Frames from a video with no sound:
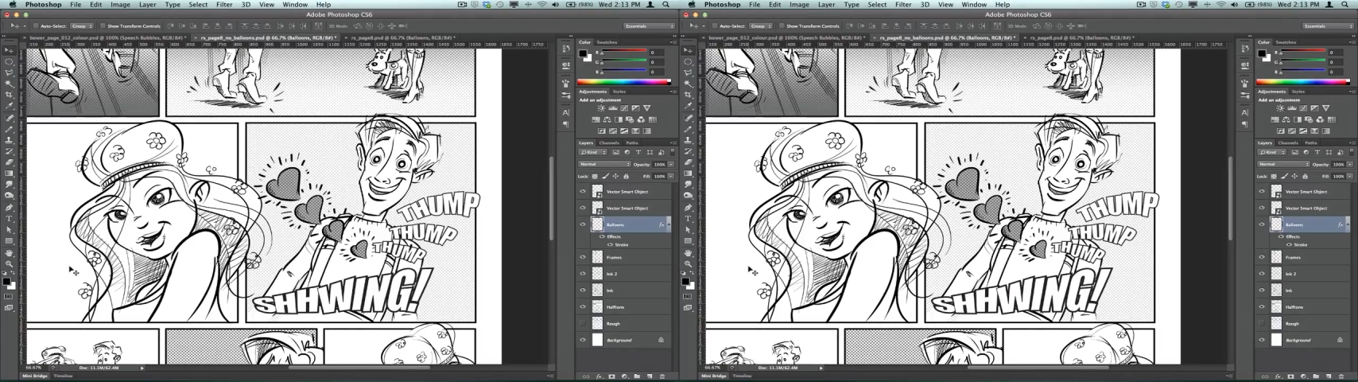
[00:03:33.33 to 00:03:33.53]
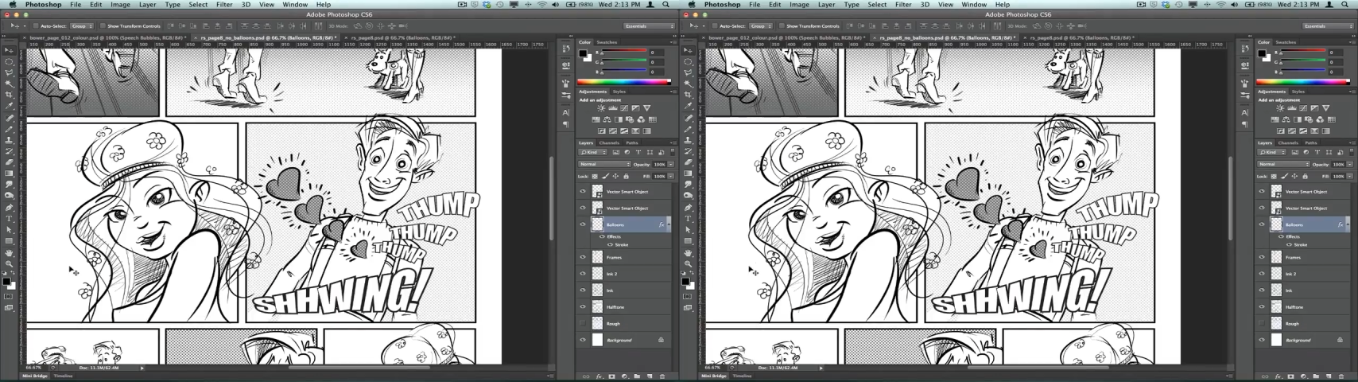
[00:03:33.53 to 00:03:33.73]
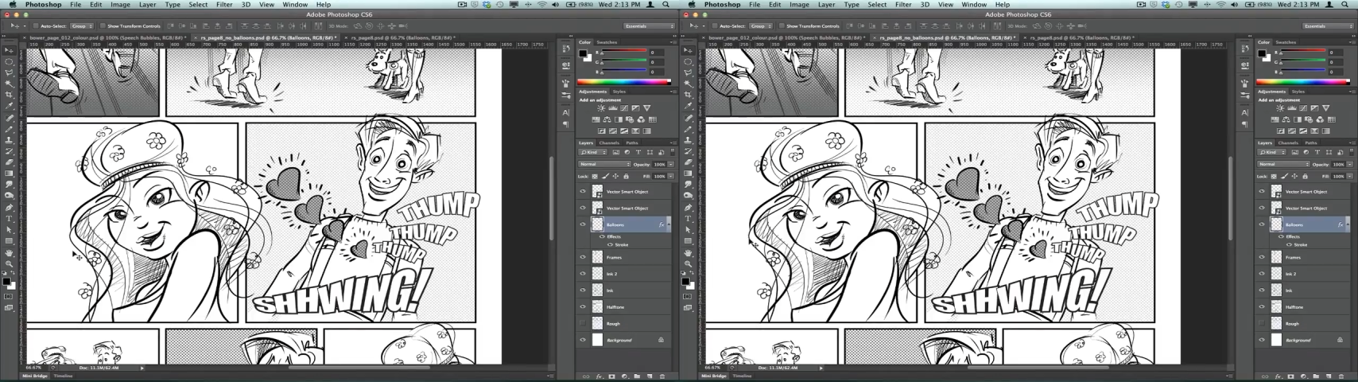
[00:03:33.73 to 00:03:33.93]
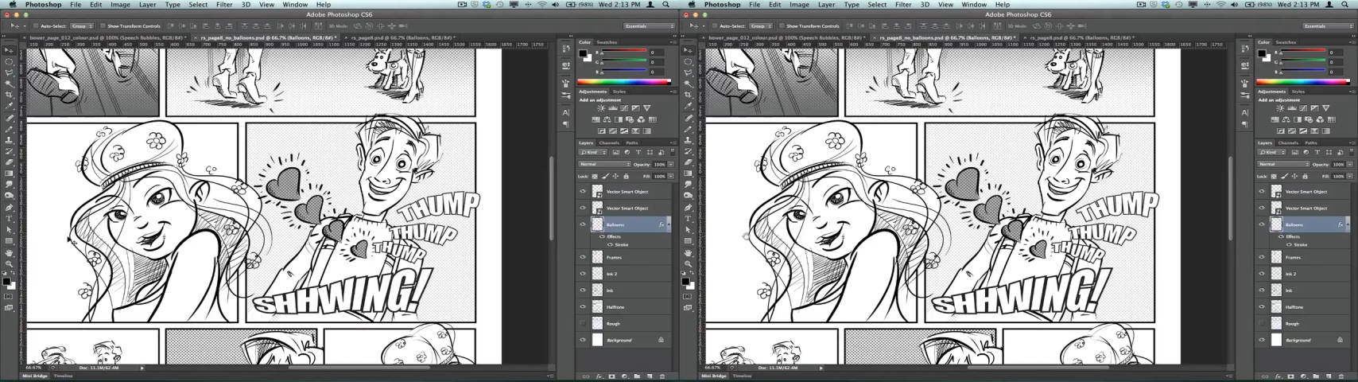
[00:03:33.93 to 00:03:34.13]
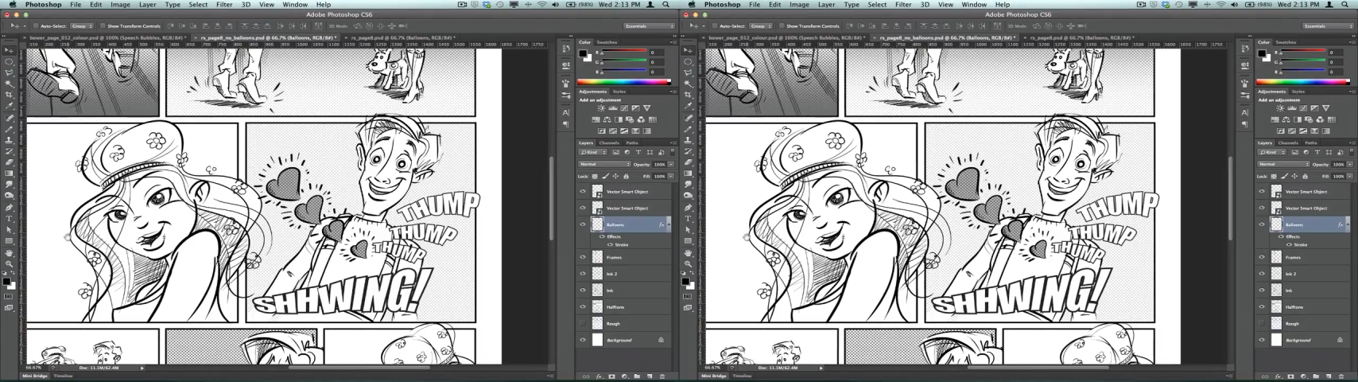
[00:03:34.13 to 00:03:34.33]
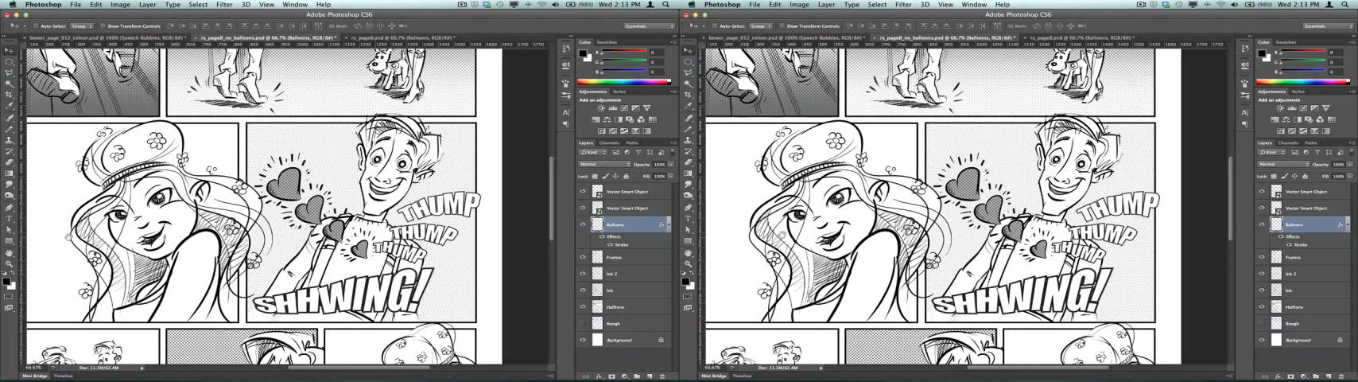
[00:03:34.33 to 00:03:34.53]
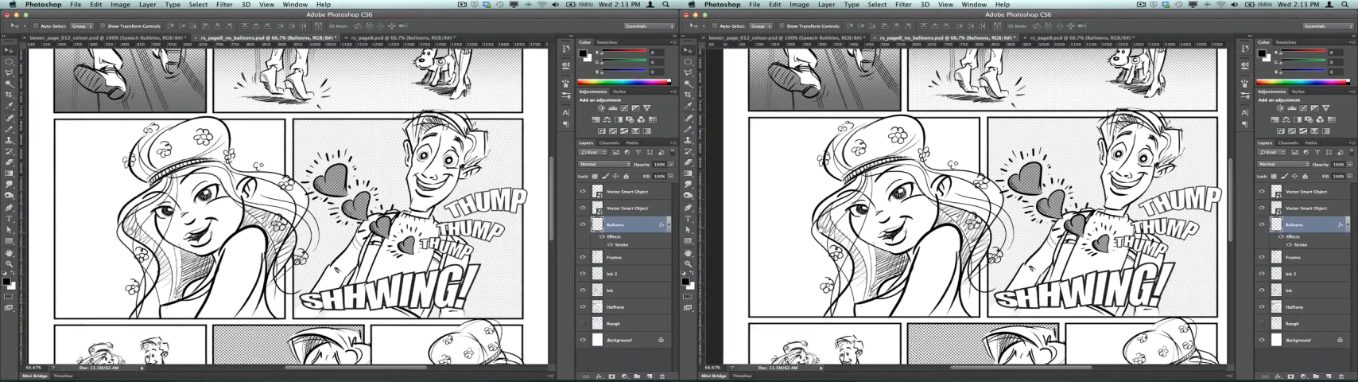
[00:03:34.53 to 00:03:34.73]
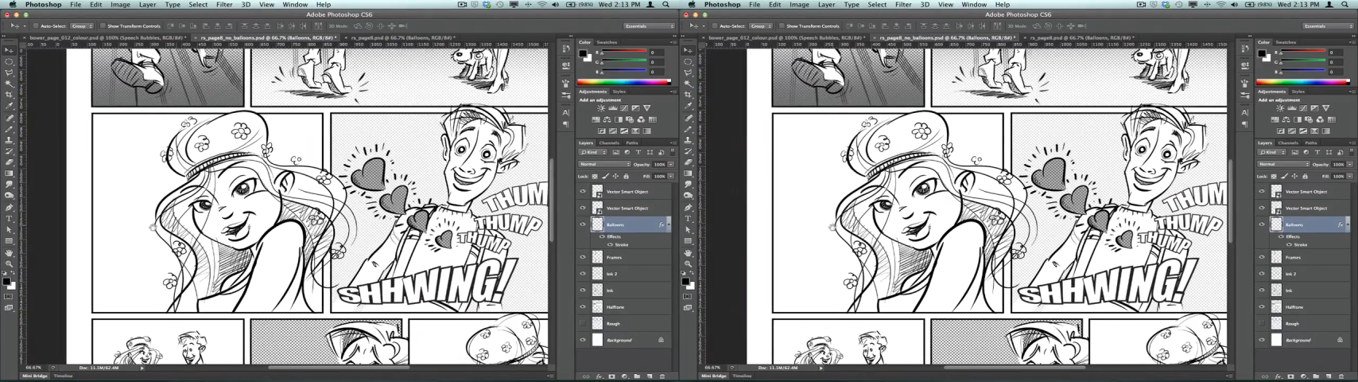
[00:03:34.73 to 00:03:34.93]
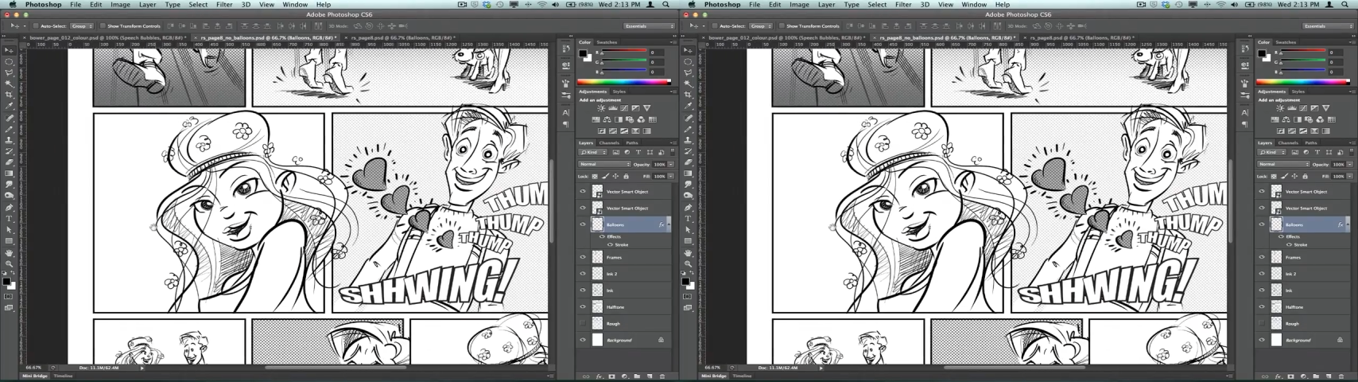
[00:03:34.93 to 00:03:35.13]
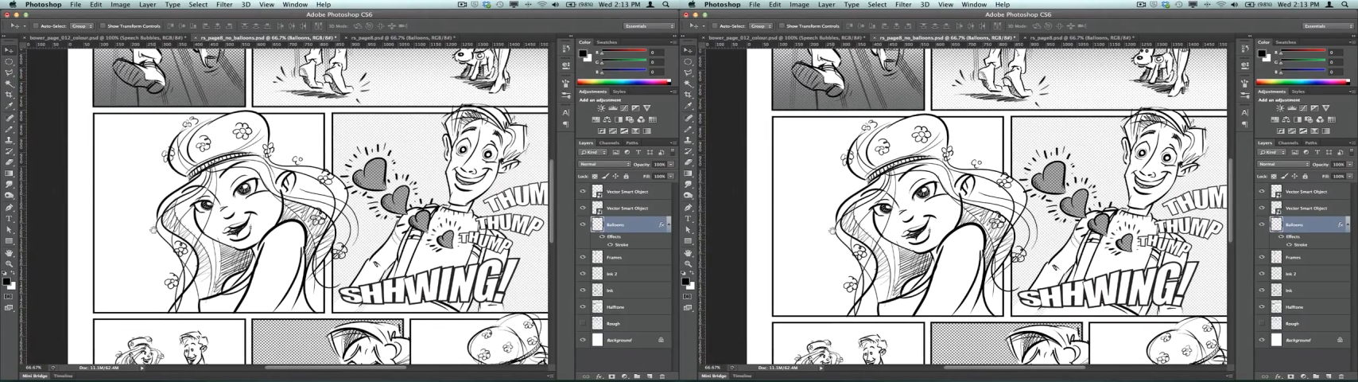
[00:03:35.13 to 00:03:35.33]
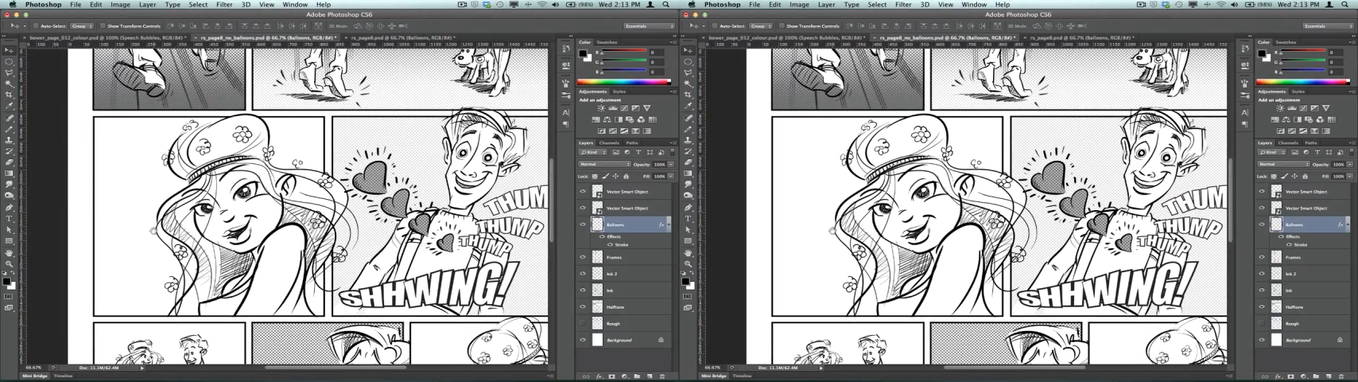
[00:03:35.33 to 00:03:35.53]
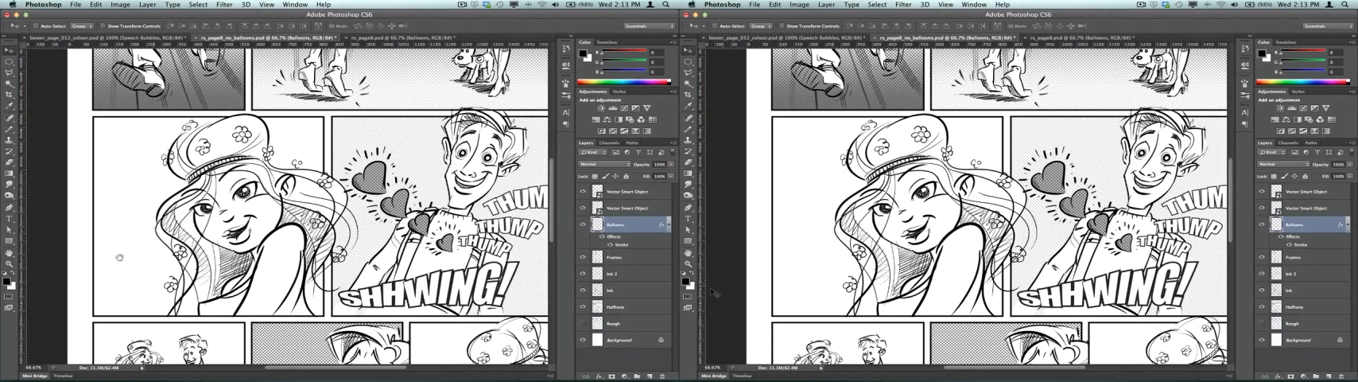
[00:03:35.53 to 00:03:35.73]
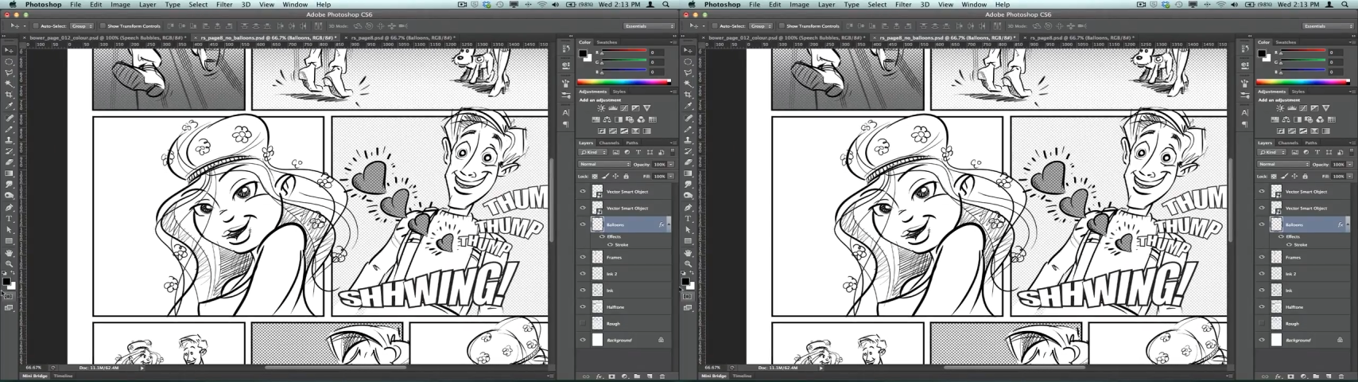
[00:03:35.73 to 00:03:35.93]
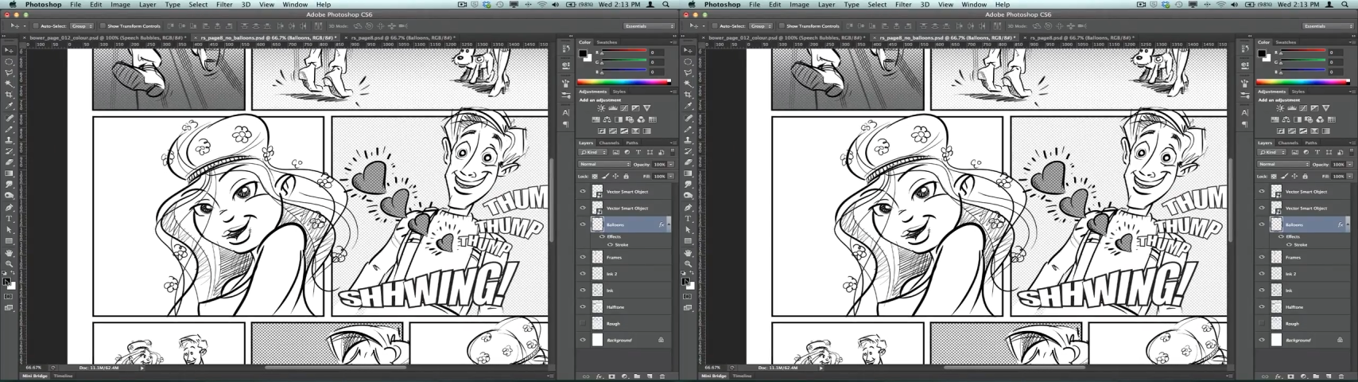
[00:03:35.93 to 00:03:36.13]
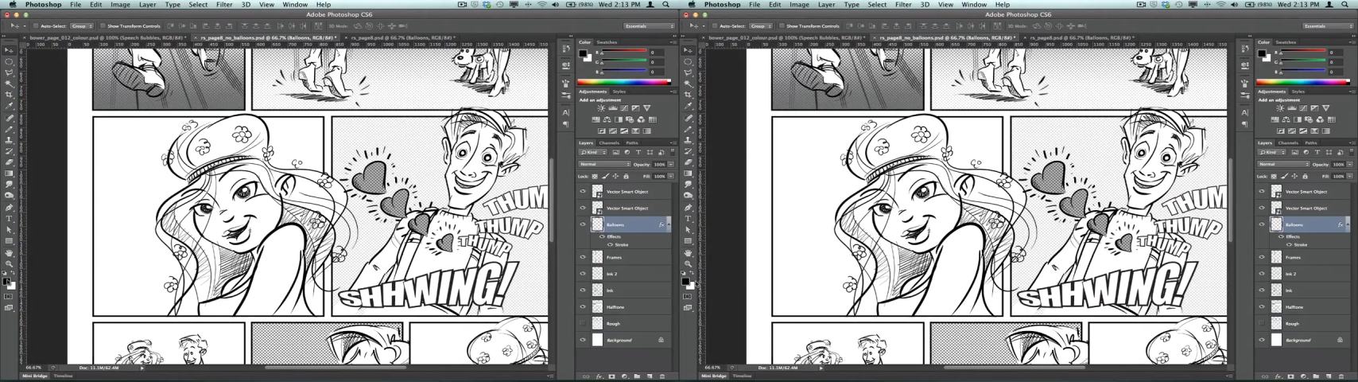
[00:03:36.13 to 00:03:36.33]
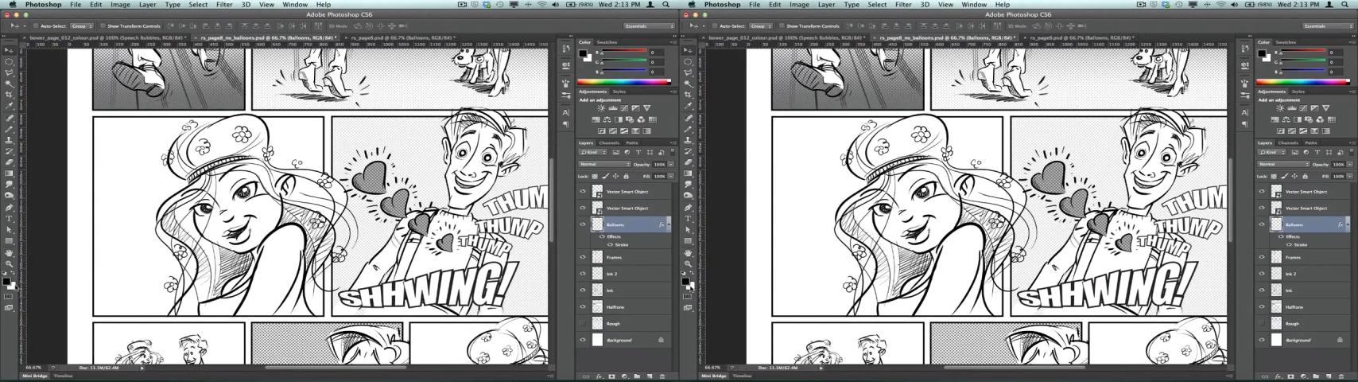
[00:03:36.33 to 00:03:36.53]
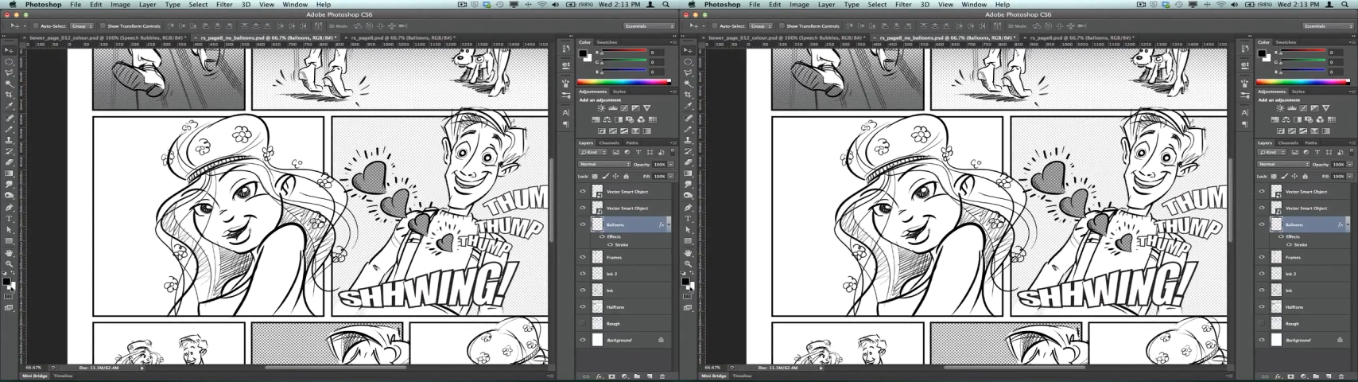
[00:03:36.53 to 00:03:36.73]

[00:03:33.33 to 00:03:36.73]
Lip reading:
Nobody's mouth can be seen.